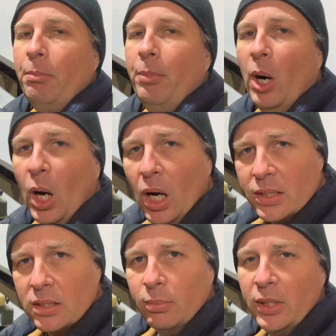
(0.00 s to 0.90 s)

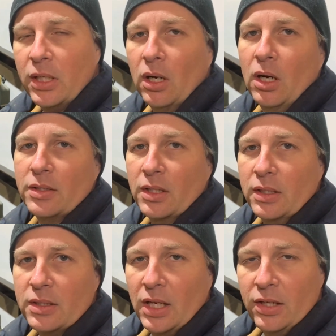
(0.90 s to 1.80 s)
possibly causing
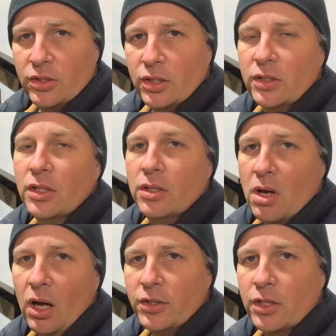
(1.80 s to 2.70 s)
this engine to
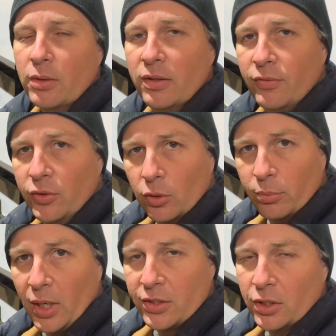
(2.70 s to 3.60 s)
not generate fuel
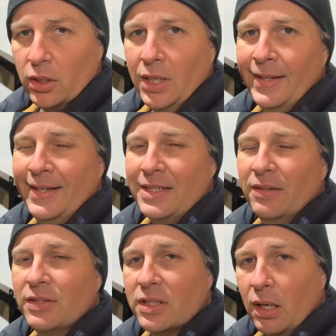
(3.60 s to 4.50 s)
pressure is
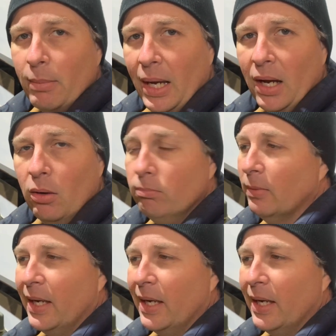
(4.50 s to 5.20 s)
if somehow,